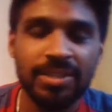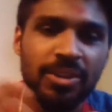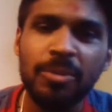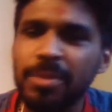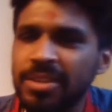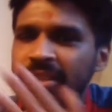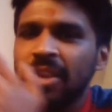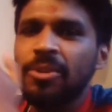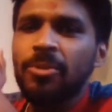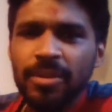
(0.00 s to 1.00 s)
So I hope to
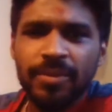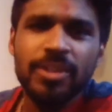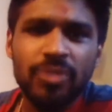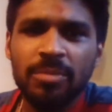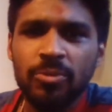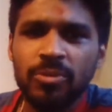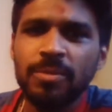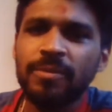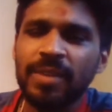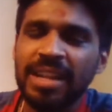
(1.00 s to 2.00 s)
see all of you Dragon Ball
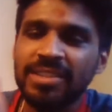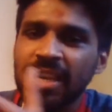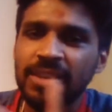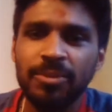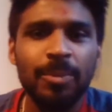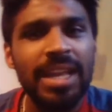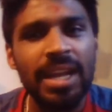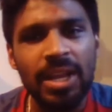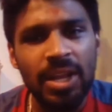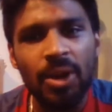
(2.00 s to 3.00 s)
Super fans there so we
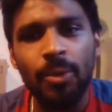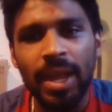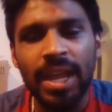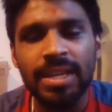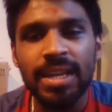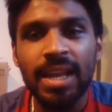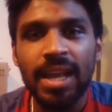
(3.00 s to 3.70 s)
can go ahead